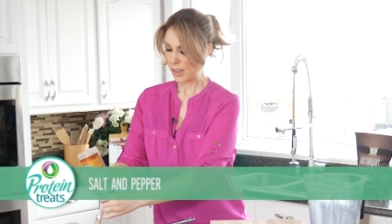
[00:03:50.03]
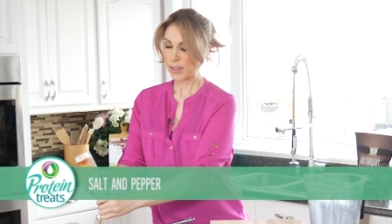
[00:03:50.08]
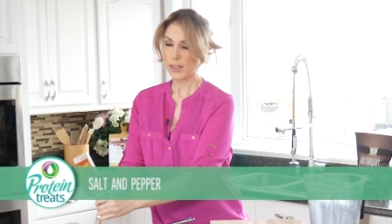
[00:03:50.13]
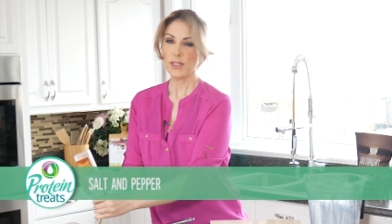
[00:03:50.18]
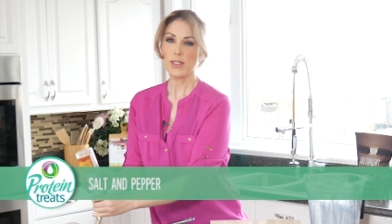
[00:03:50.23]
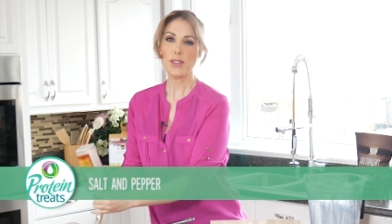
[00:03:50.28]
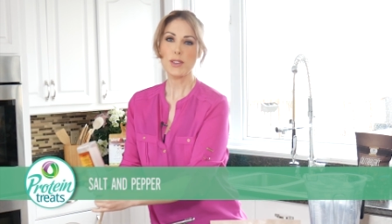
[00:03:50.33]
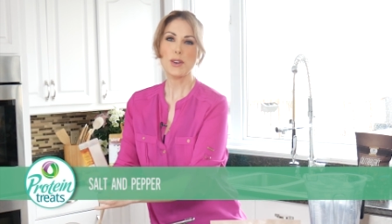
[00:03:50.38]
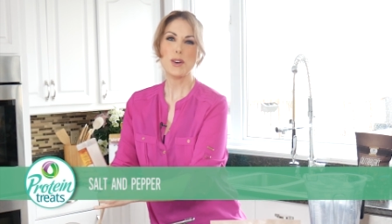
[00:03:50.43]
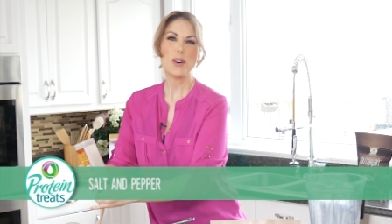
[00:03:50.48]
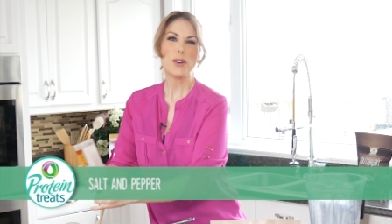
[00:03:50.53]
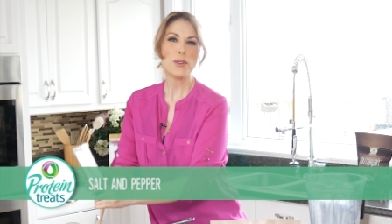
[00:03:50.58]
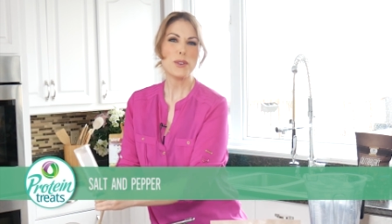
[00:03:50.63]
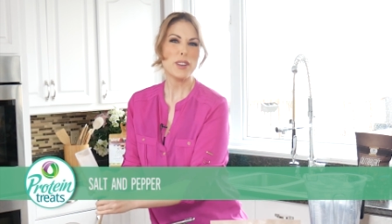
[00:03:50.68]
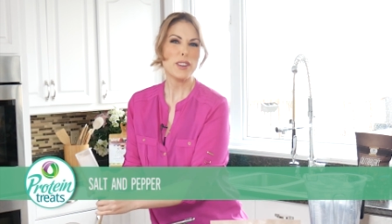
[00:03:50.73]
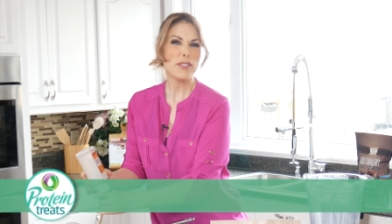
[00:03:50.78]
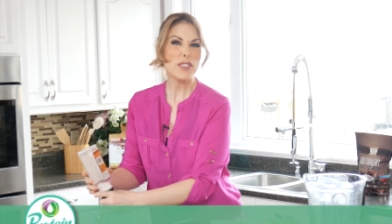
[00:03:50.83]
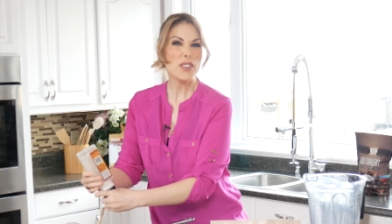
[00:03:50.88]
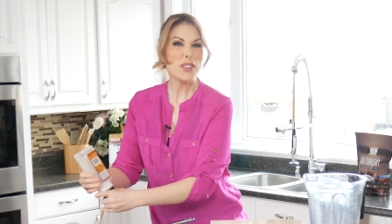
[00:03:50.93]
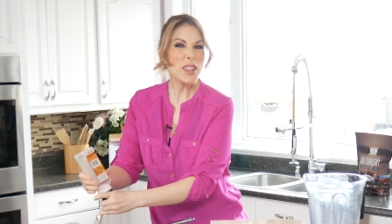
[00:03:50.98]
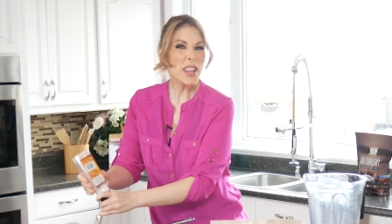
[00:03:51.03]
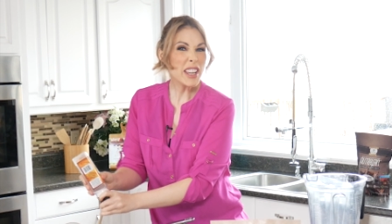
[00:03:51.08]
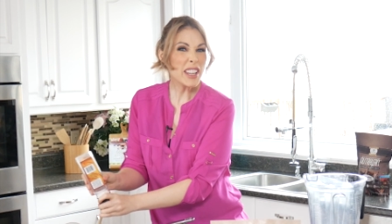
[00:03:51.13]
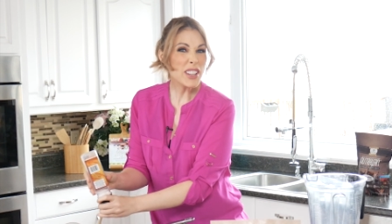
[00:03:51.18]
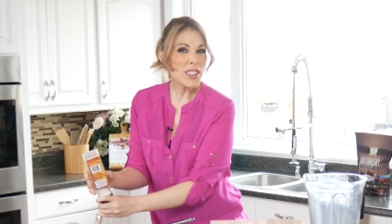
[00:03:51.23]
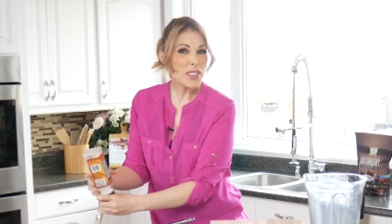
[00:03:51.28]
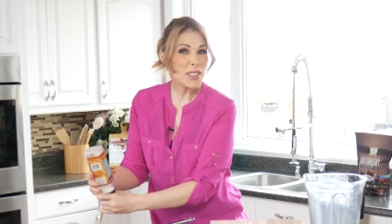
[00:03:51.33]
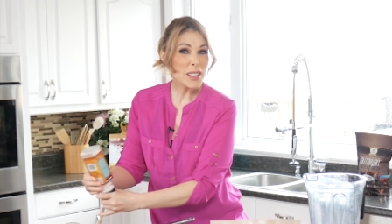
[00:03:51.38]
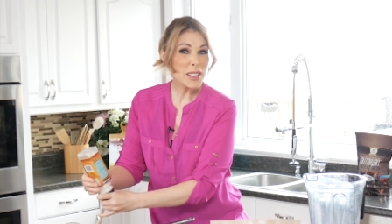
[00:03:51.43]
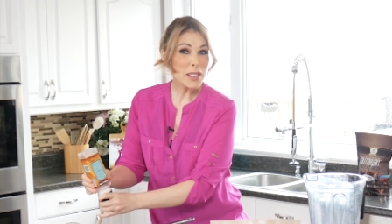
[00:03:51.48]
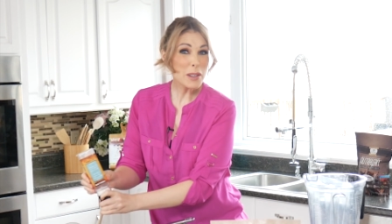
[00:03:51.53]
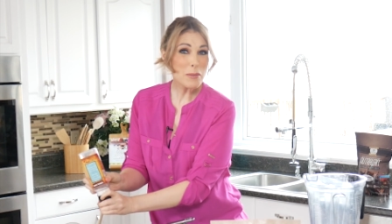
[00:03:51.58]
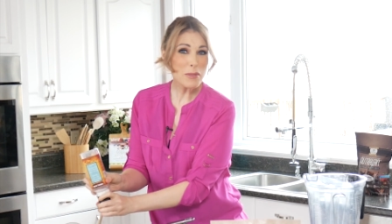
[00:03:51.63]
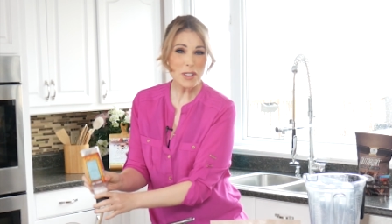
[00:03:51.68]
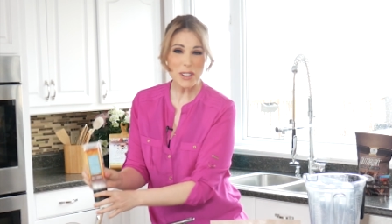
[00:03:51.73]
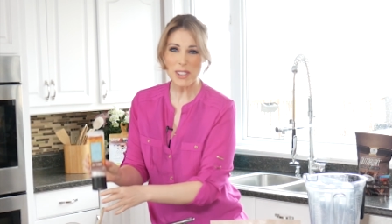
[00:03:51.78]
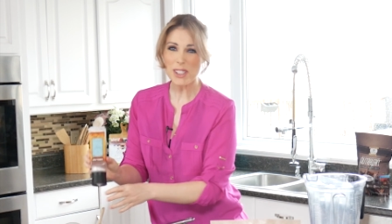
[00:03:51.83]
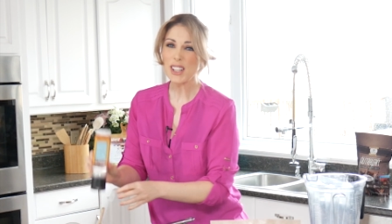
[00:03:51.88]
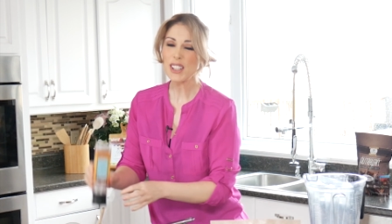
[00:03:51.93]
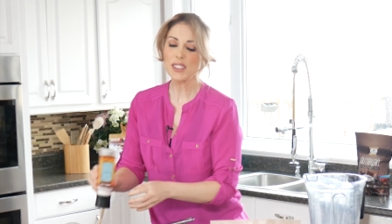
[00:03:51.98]
So if you like yours a little more
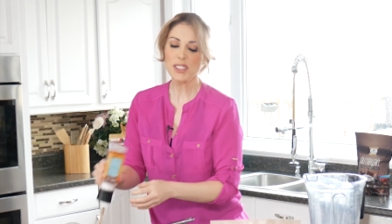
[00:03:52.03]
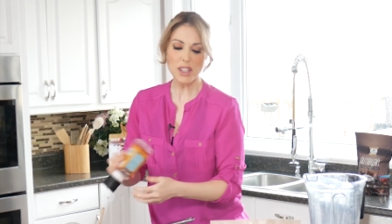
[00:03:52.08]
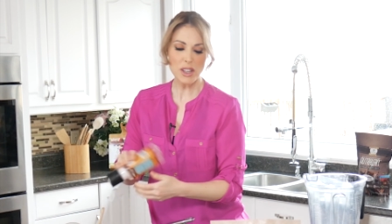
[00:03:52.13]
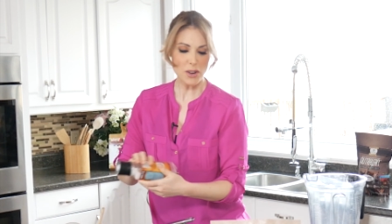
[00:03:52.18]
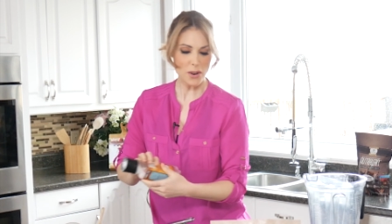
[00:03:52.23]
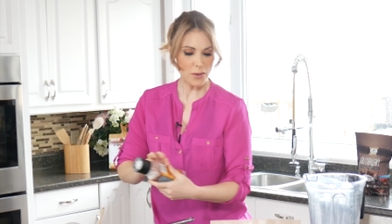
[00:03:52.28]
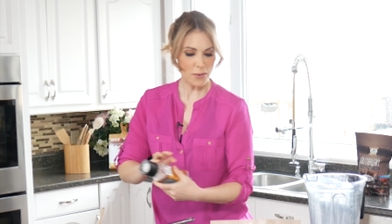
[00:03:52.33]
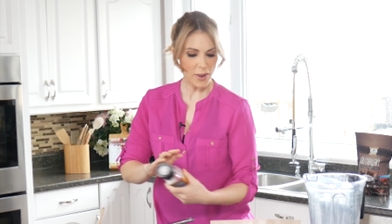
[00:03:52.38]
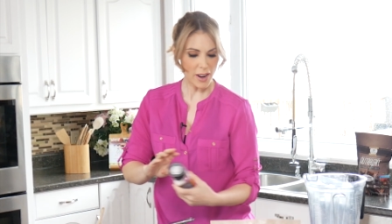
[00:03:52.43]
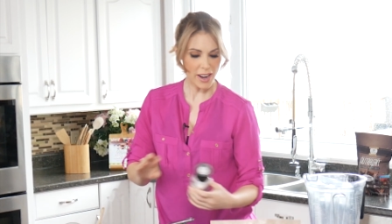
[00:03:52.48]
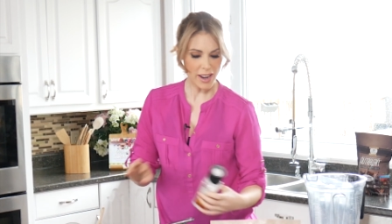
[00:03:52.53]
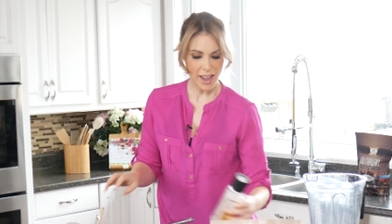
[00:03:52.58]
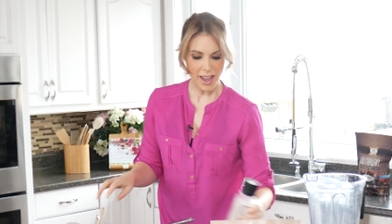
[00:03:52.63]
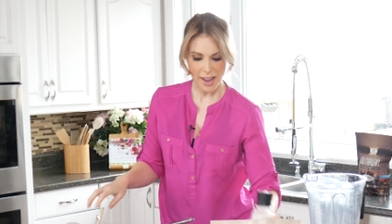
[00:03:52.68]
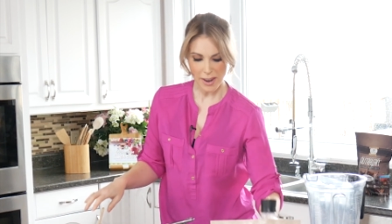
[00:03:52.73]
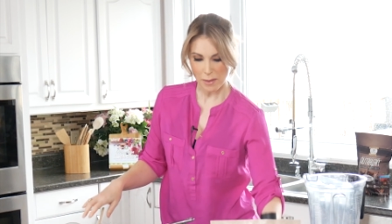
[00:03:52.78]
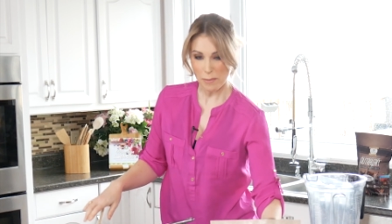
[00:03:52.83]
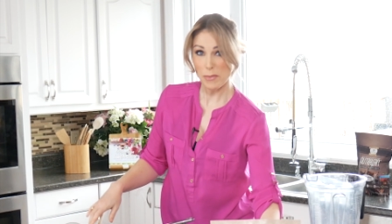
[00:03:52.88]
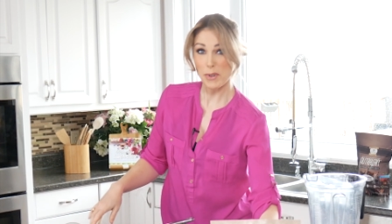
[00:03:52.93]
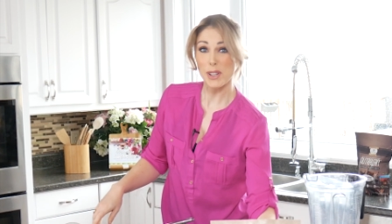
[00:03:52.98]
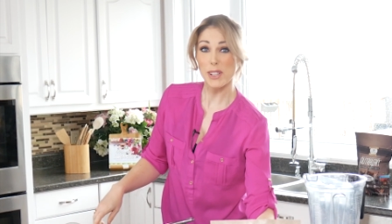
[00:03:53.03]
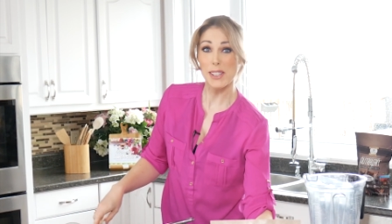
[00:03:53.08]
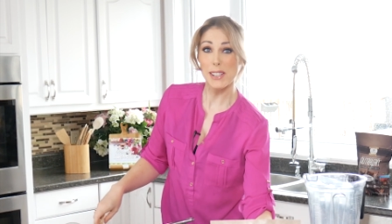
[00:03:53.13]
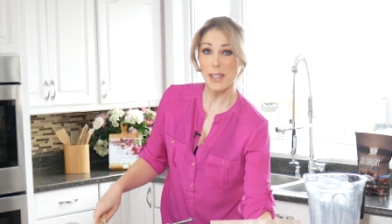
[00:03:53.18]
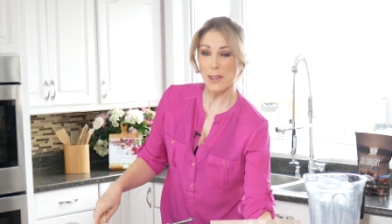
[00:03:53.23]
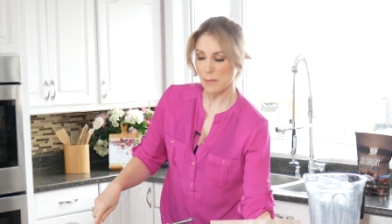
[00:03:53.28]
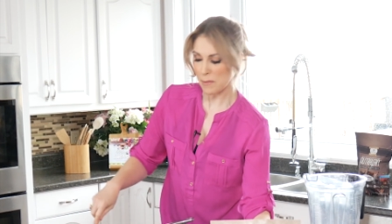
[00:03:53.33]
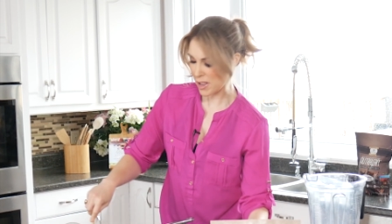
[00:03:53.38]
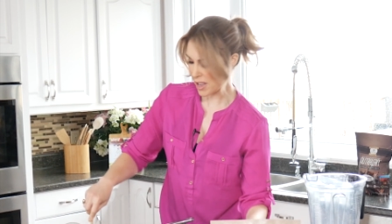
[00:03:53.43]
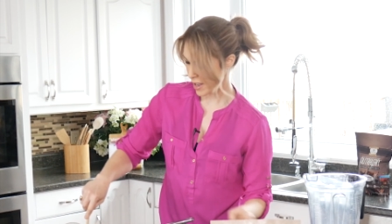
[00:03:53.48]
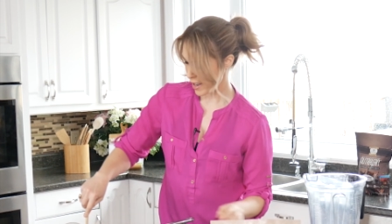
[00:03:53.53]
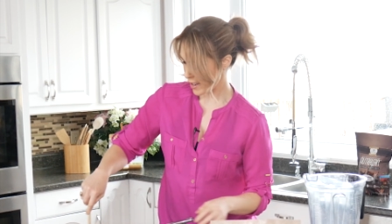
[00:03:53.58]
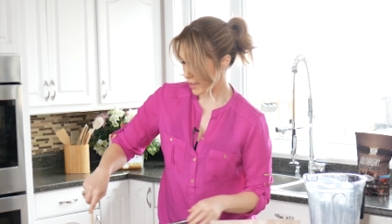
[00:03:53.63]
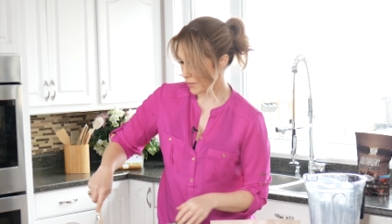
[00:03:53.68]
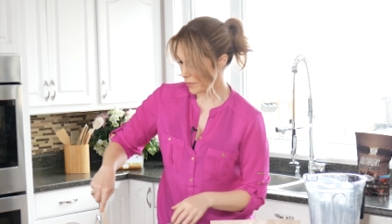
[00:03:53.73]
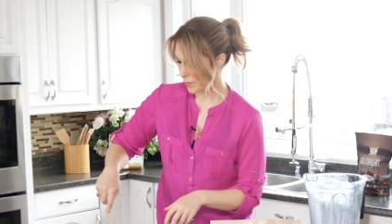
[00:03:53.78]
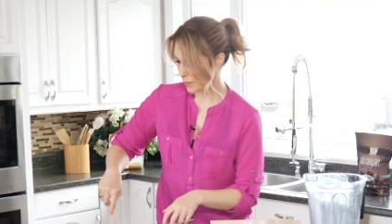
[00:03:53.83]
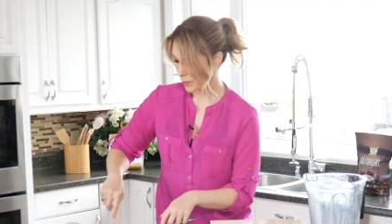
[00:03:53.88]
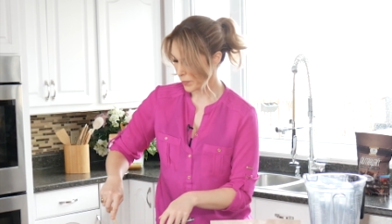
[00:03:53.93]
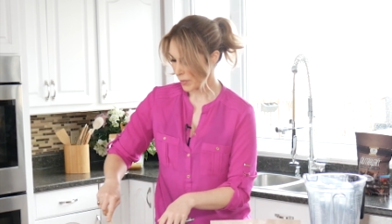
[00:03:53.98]
salty, go right ahead and put some
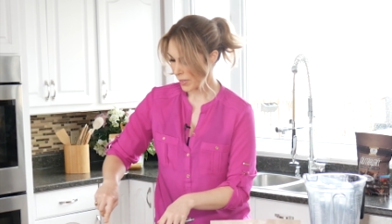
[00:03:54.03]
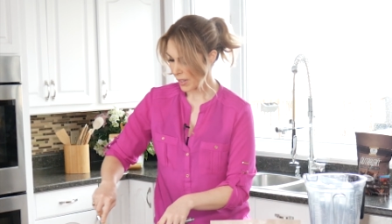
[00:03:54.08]
in.